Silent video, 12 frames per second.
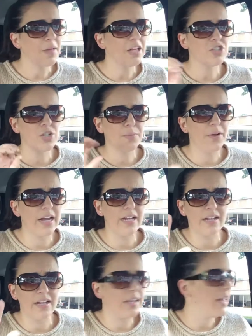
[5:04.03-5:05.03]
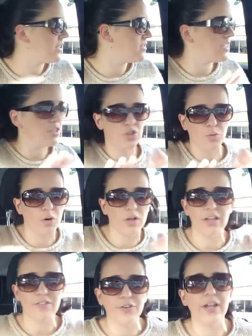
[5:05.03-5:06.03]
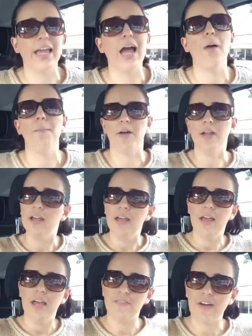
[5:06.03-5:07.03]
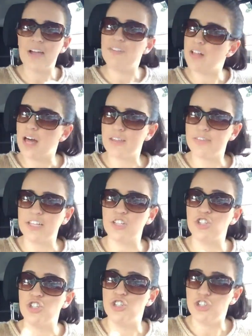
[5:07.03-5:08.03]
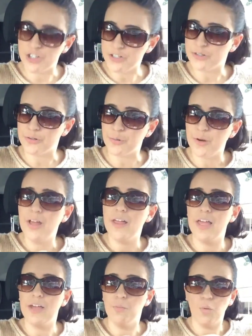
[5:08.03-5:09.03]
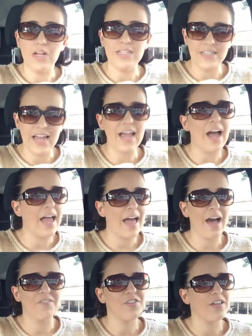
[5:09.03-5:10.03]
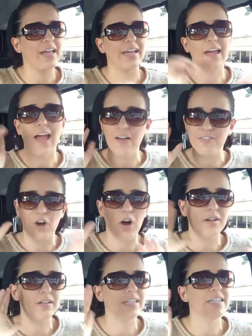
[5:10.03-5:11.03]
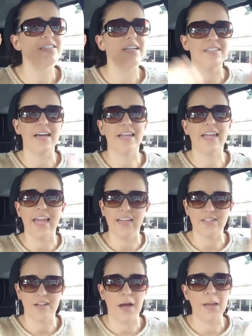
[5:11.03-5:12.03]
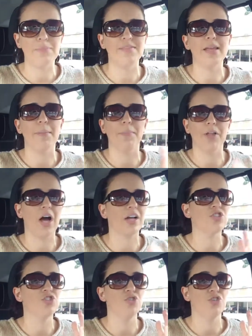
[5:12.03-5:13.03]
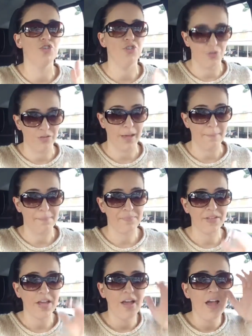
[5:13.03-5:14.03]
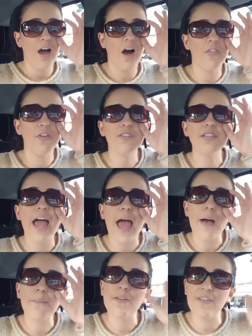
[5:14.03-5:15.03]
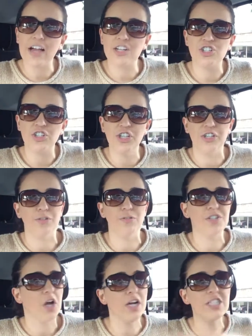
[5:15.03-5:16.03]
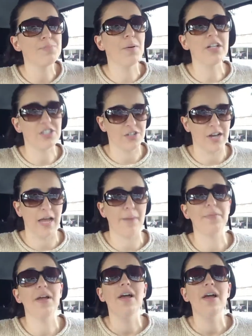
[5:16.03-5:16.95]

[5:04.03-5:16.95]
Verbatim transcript: I'm not super A D D, like see a squirrel and freak out, but if I have a lot of things to do, in one day, I have to like have it on a list and dedicate times and blocks to do them. Uh, there's an app I've actually used, unsponsored app.